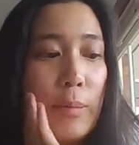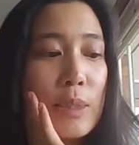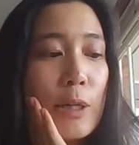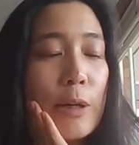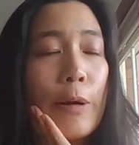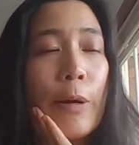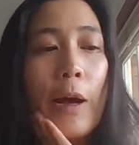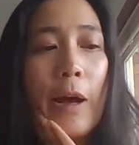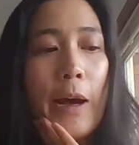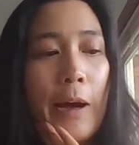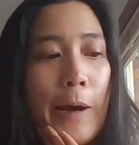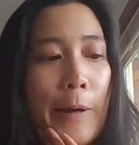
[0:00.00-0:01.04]
So
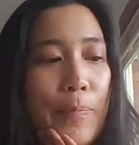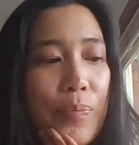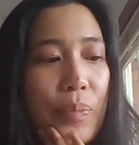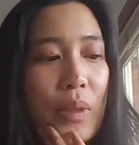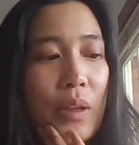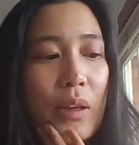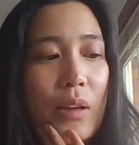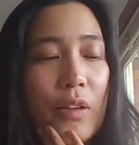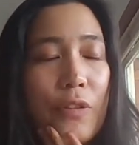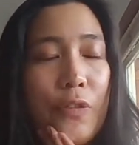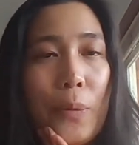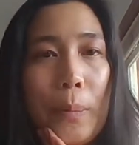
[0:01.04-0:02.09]

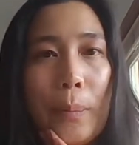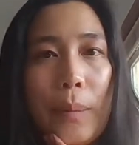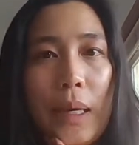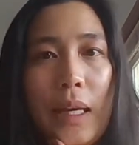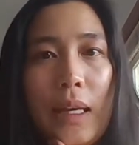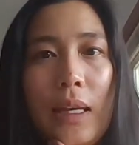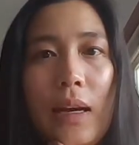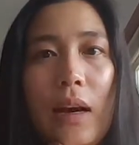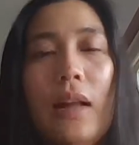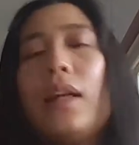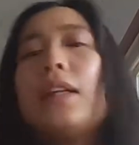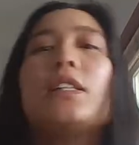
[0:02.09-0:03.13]
for me,
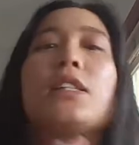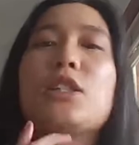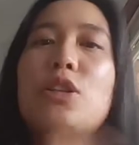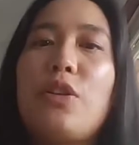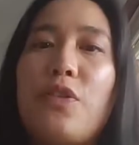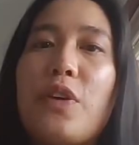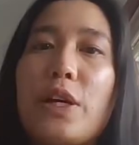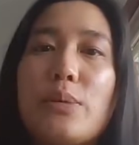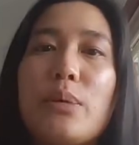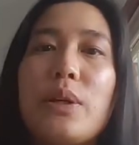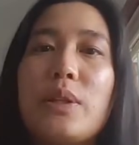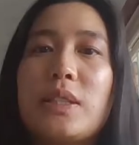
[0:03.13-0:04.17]
I like to just do the first
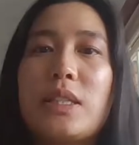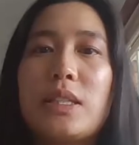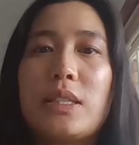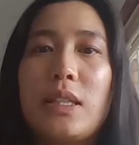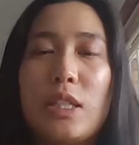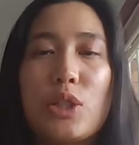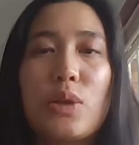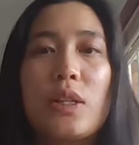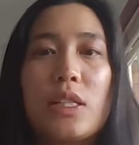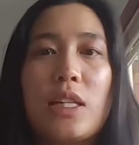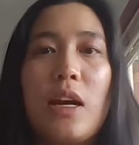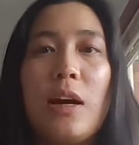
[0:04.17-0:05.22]
one because it's short and
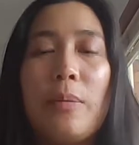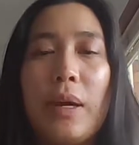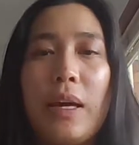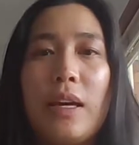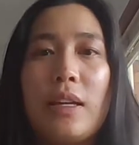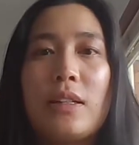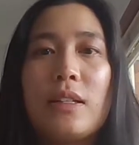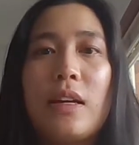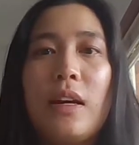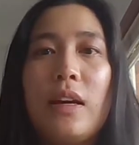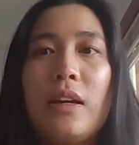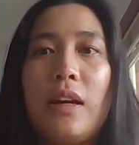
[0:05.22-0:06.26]
sharp, and
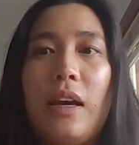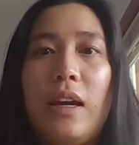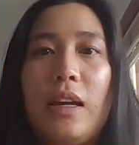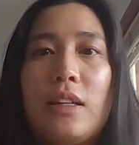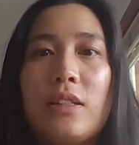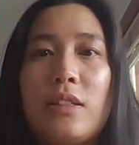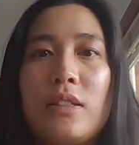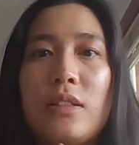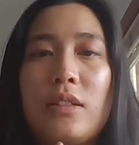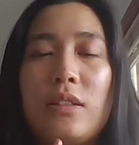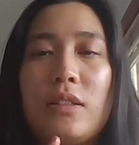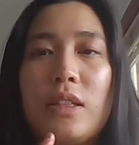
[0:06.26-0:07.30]

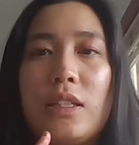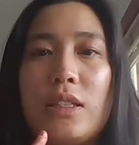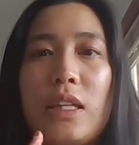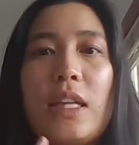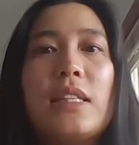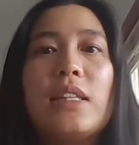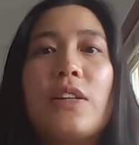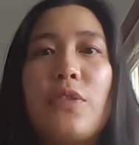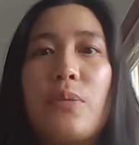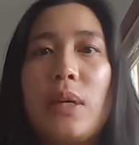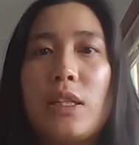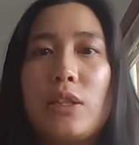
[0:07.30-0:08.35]
it's easier for
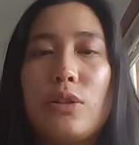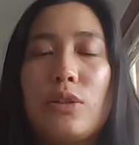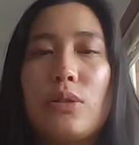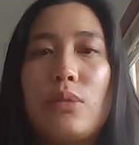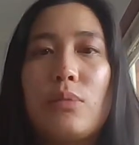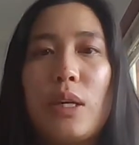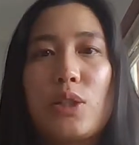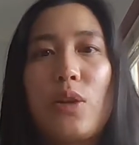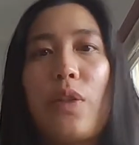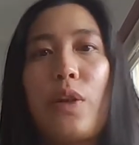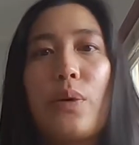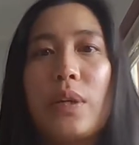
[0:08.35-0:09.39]
me to make sure that
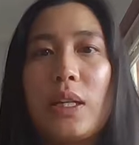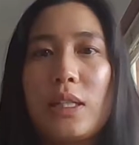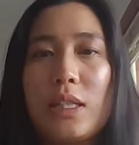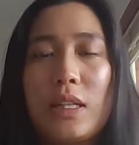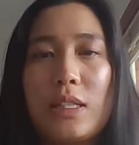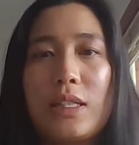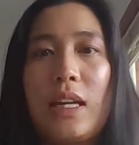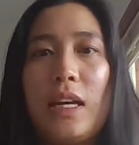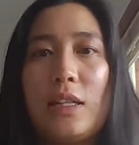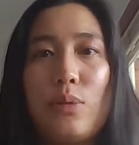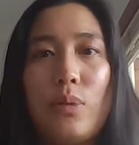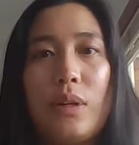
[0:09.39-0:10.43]
the audience
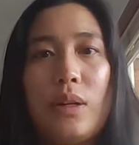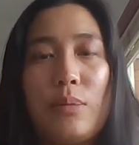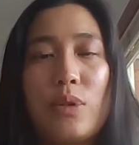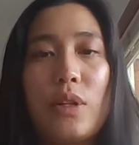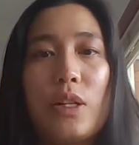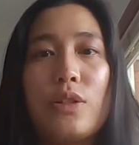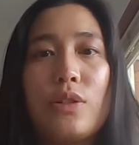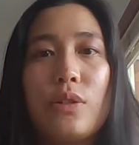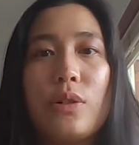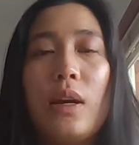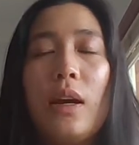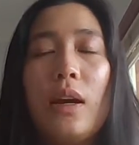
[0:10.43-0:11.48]
understands what I'm trying to
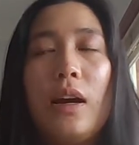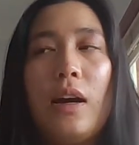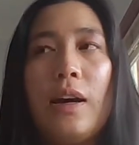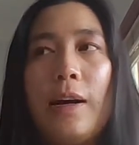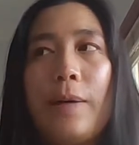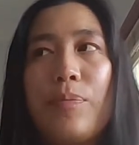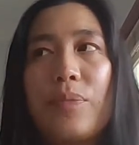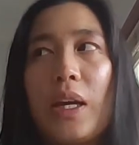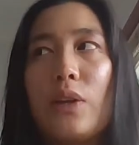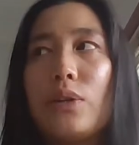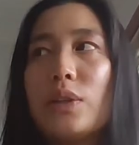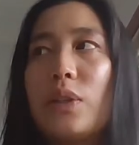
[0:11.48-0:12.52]
do.
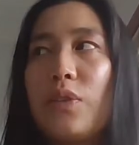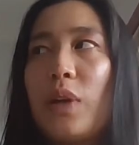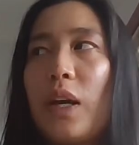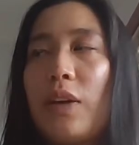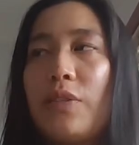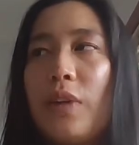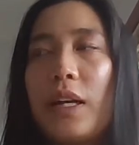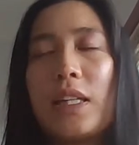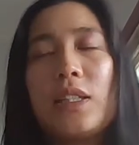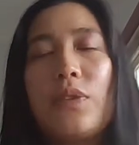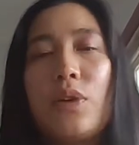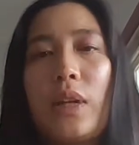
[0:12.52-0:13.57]
And also, if
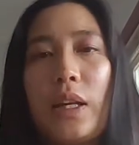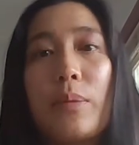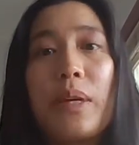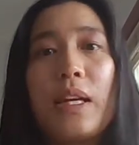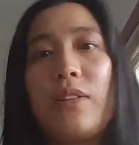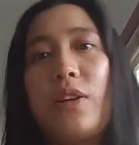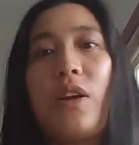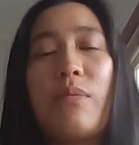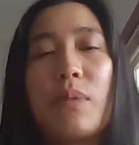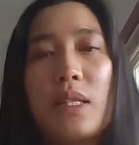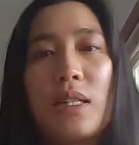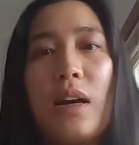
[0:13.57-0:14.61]
you're like a beginner and you don't have
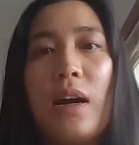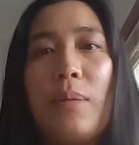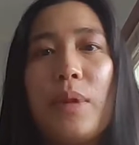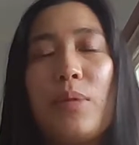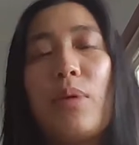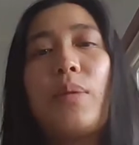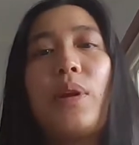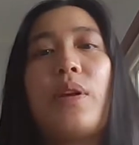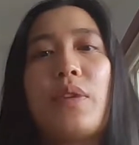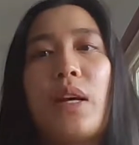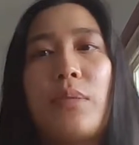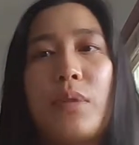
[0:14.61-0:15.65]
much time, then you probably don't
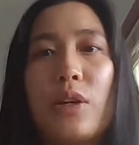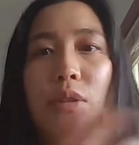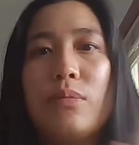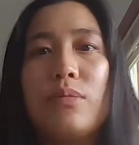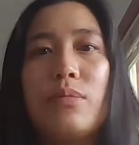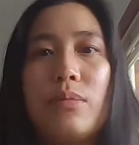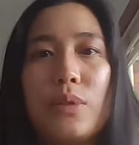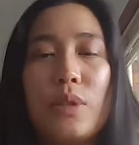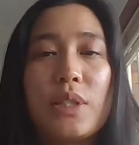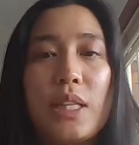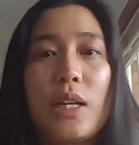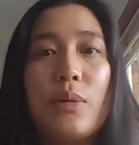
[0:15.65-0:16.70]
have time to go do the
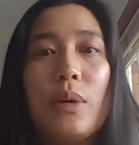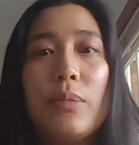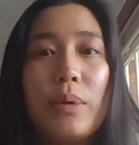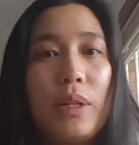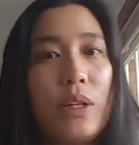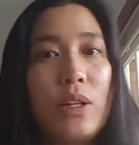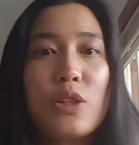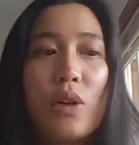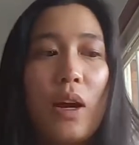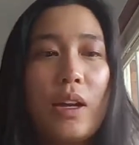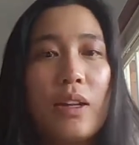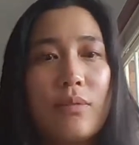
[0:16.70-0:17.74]
second one, but you can
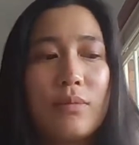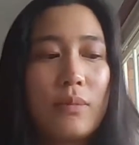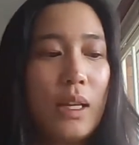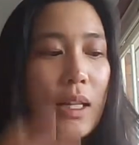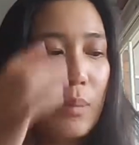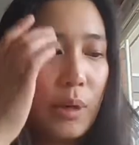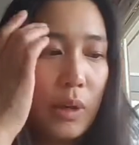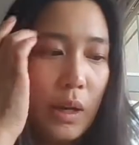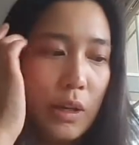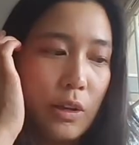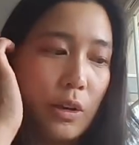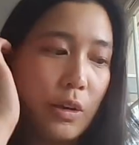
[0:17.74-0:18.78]
try it and let me know how
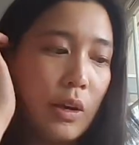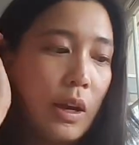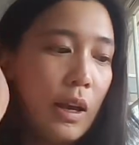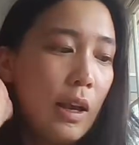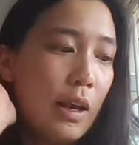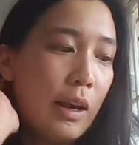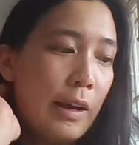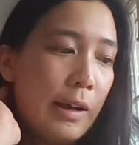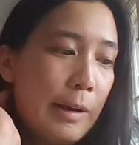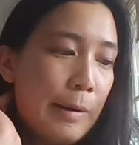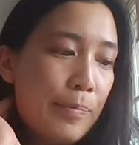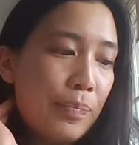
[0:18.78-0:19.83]
you
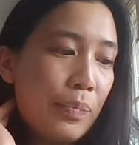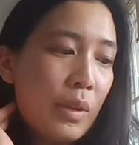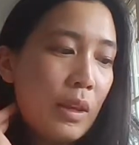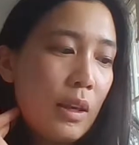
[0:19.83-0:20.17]
go.